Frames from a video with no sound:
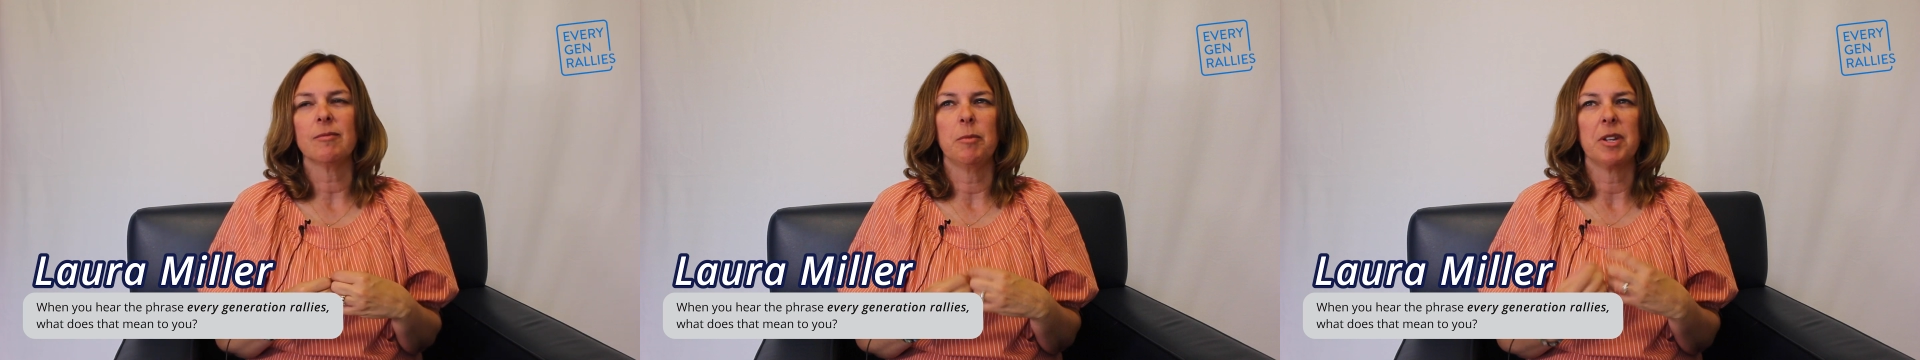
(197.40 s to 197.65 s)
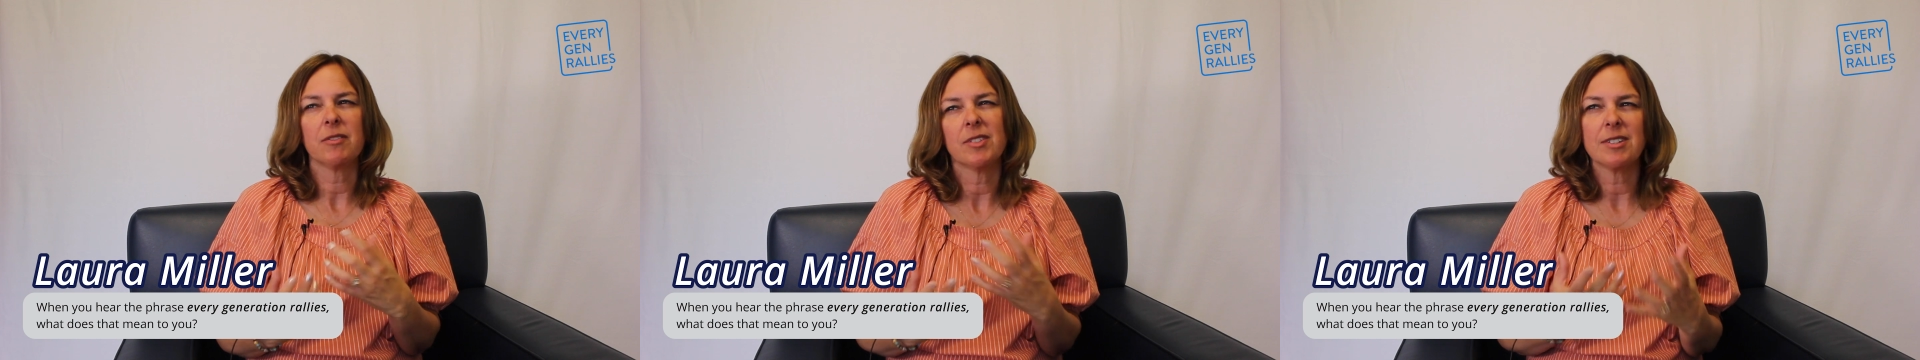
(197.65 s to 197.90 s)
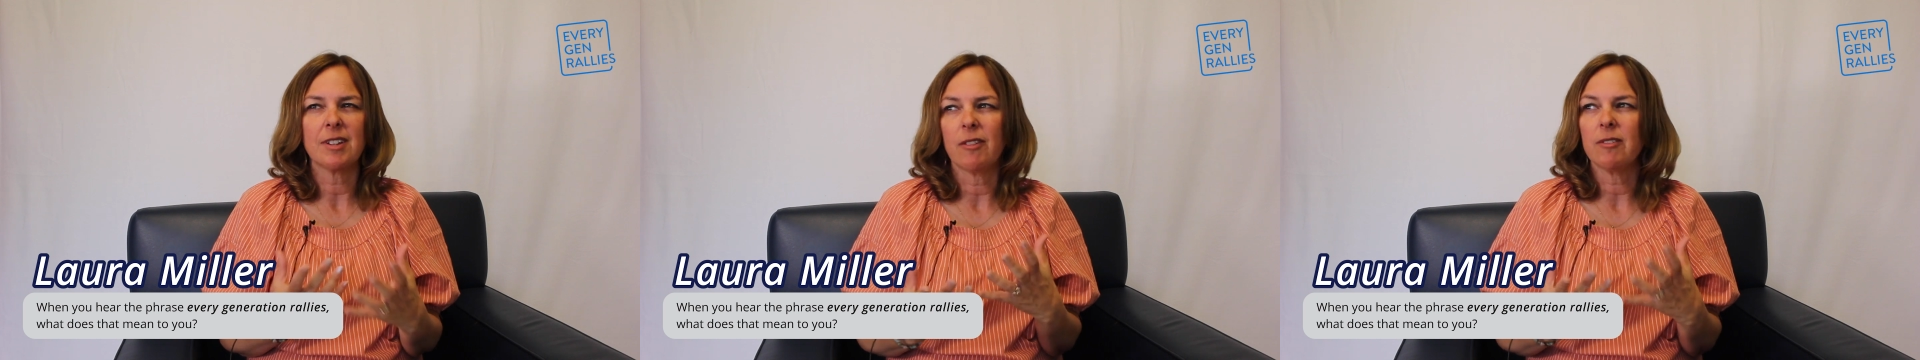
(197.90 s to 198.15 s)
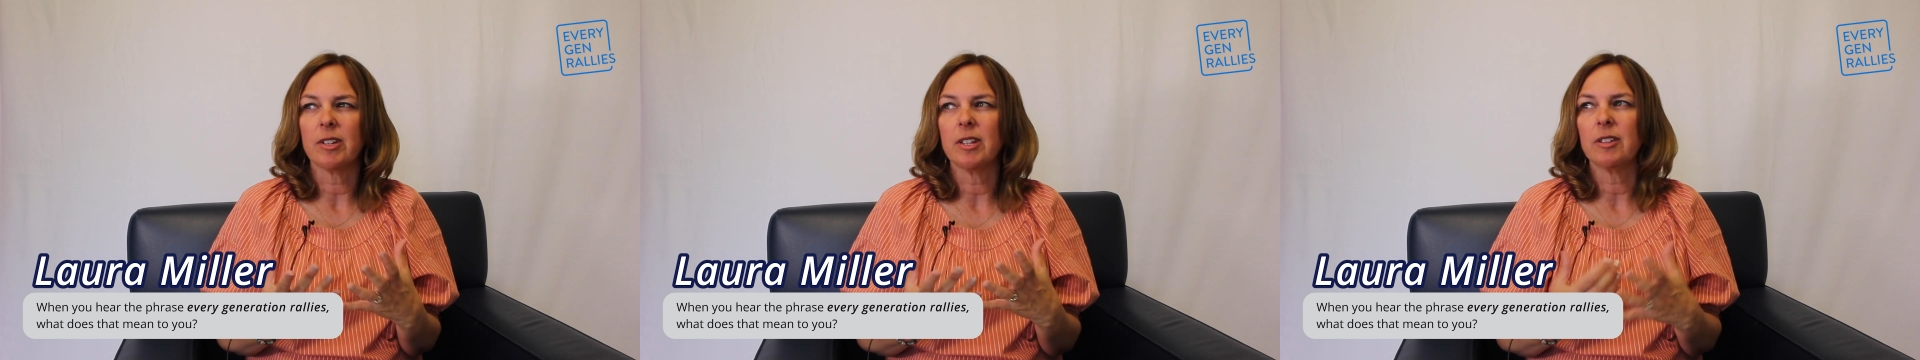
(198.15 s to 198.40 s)
Benefit's
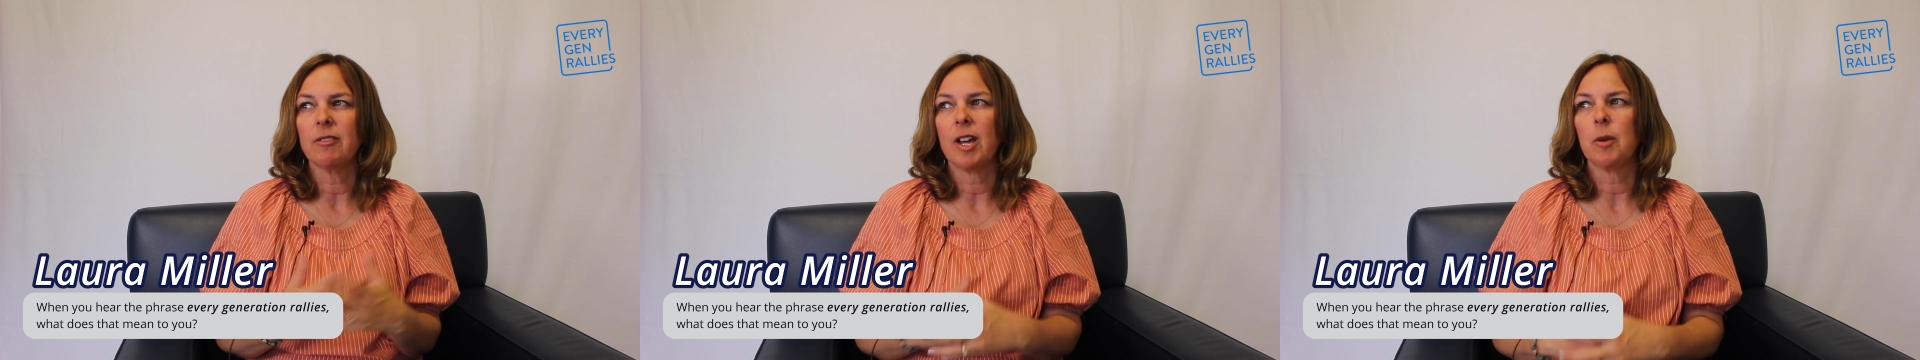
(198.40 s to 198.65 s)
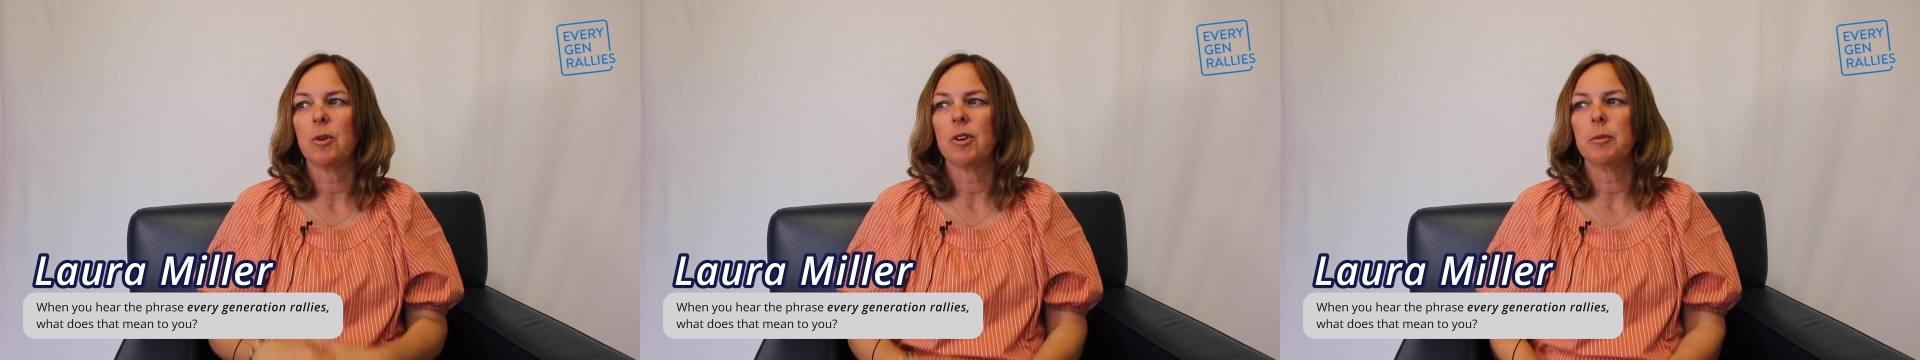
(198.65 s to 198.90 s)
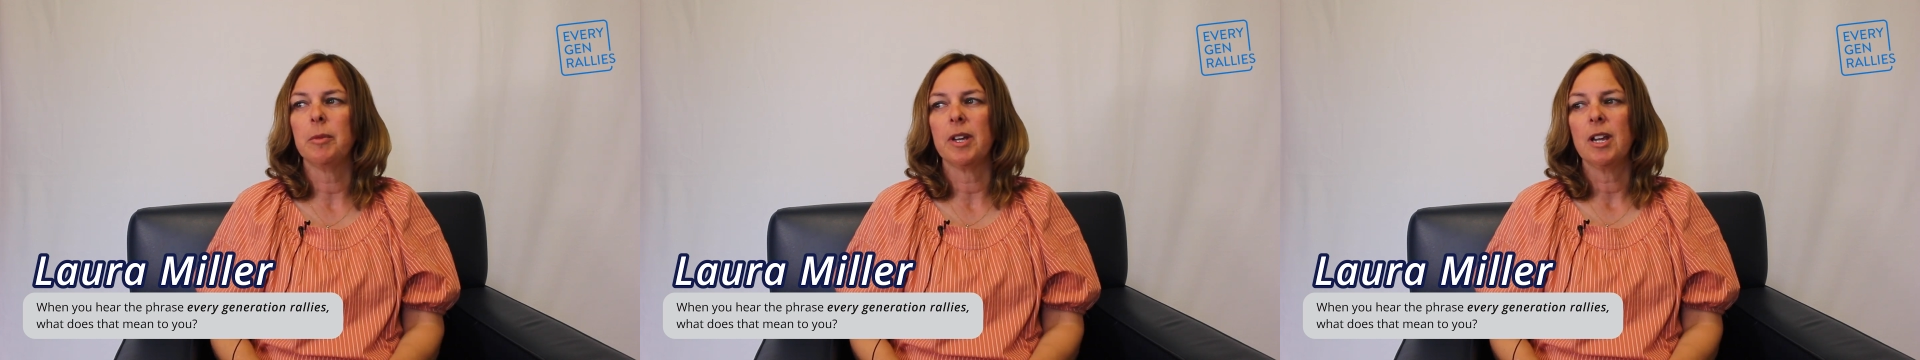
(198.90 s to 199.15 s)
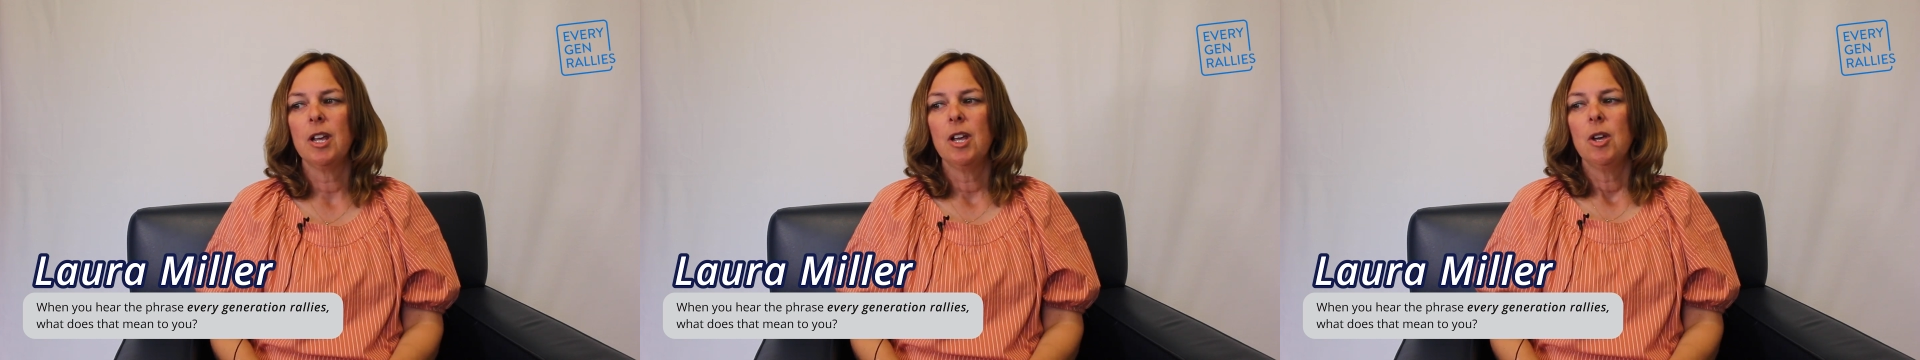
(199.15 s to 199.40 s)
not really the right word,
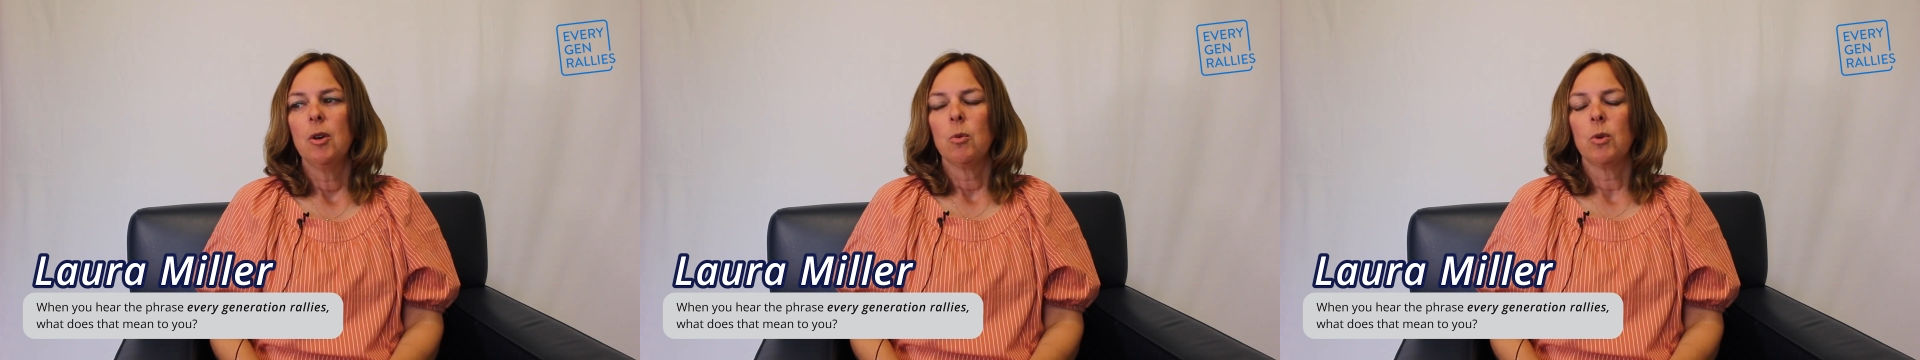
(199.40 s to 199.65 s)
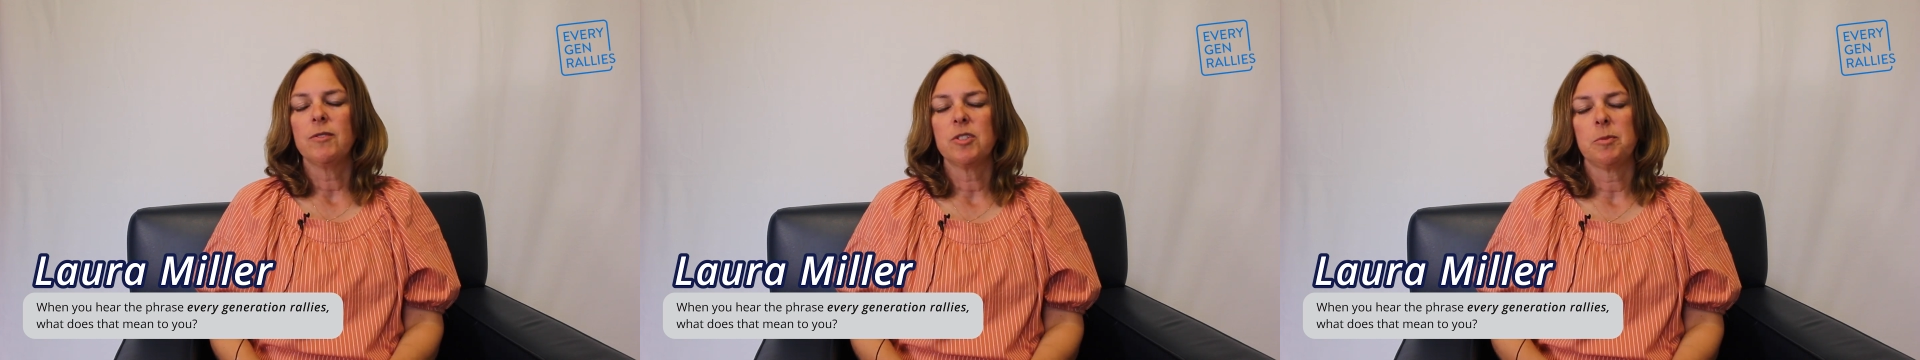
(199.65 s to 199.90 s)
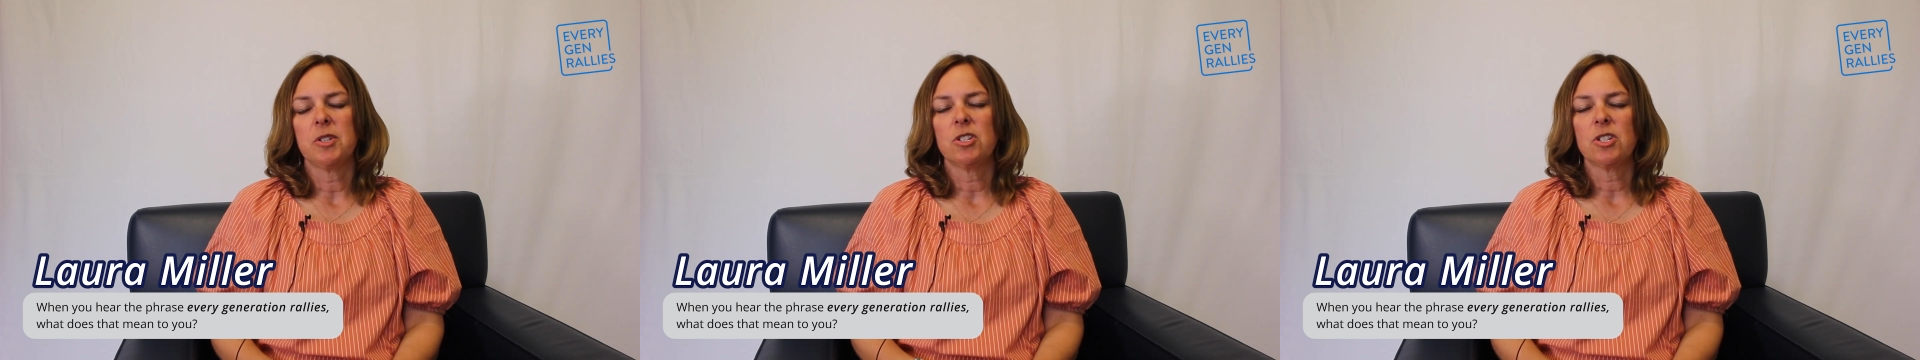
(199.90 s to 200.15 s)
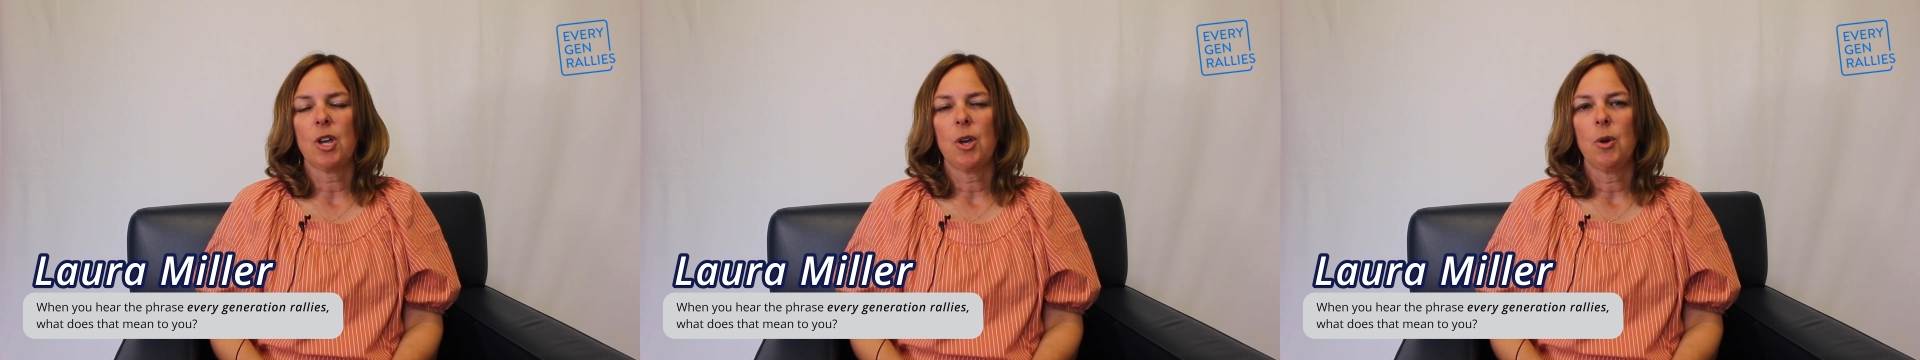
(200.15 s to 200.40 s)
but we've just been
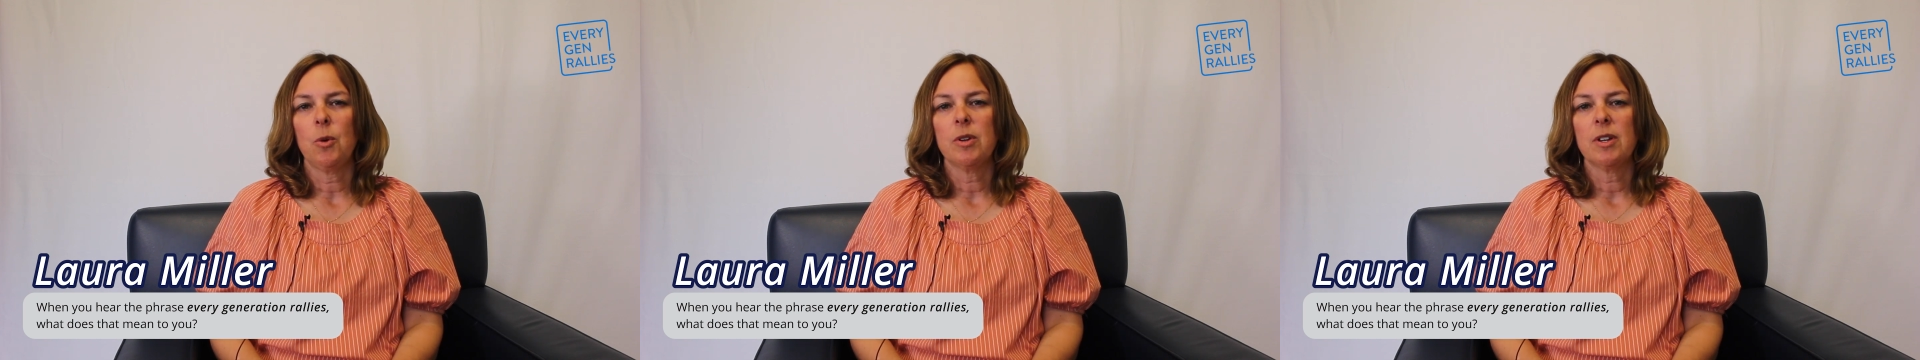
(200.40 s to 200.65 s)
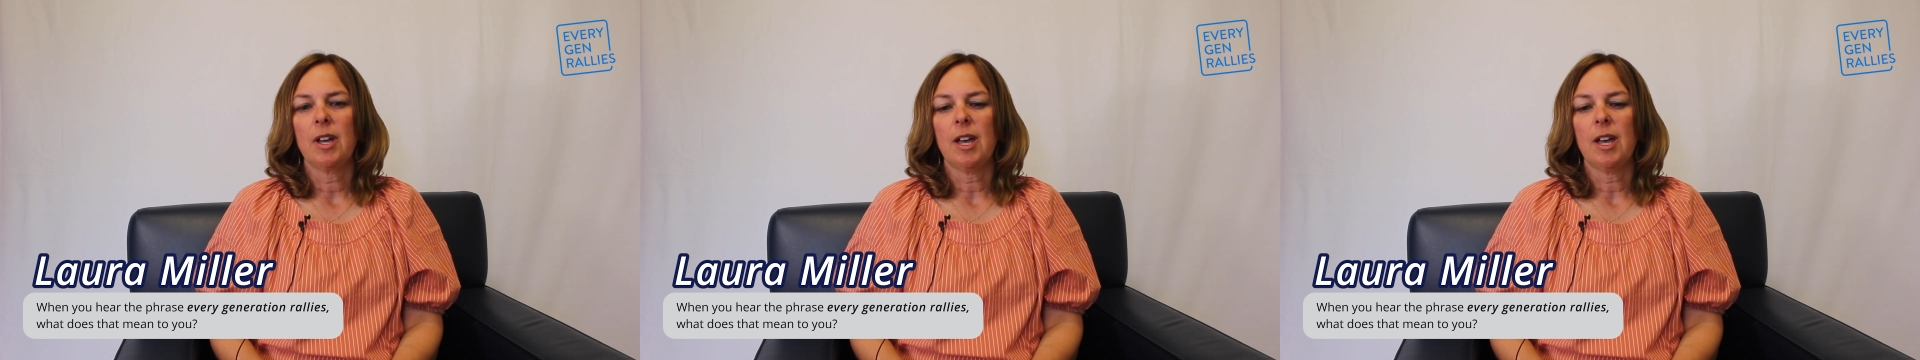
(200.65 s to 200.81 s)
so